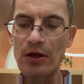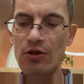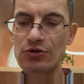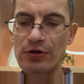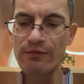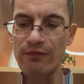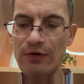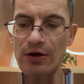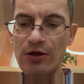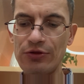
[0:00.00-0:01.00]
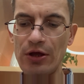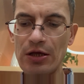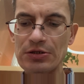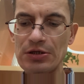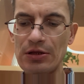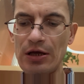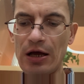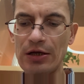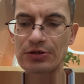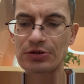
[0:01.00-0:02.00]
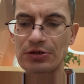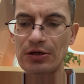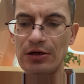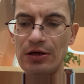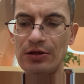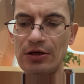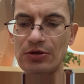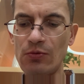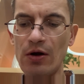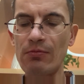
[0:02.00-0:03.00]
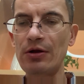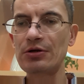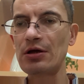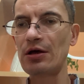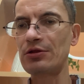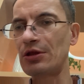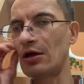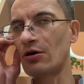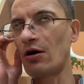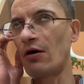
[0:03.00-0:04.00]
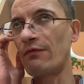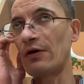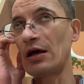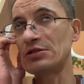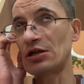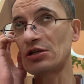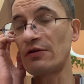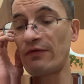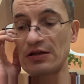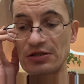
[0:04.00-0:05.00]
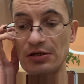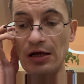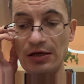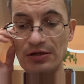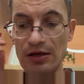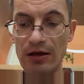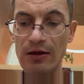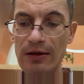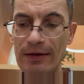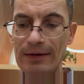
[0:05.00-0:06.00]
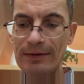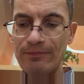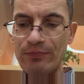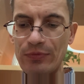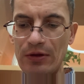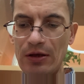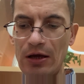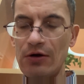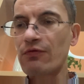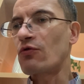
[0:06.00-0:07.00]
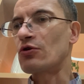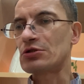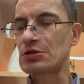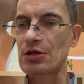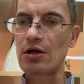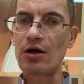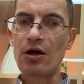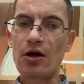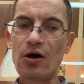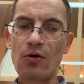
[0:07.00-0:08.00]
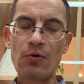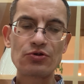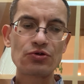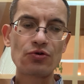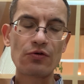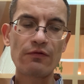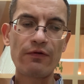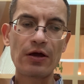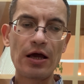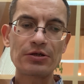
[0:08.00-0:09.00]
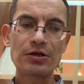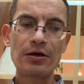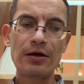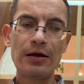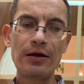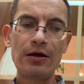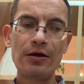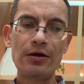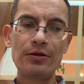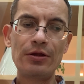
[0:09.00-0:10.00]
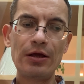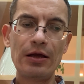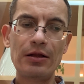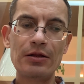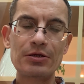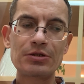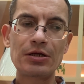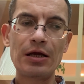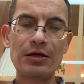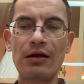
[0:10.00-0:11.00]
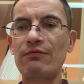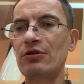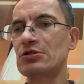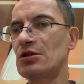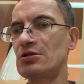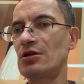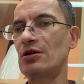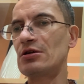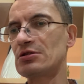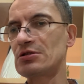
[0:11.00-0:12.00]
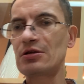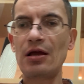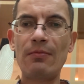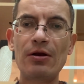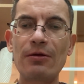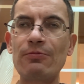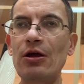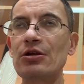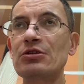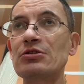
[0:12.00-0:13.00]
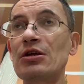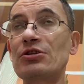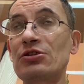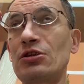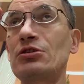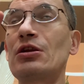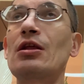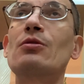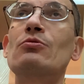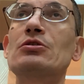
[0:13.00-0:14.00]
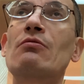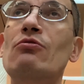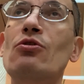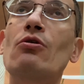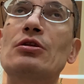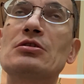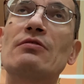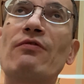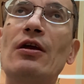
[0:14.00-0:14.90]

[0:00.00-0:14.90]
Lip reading: a lot of things that that one might think of as actually fascinating. And of course, one should not forget the, let's say, Netflix series, Emily in Paris, etc., etc. In other words, even though it is a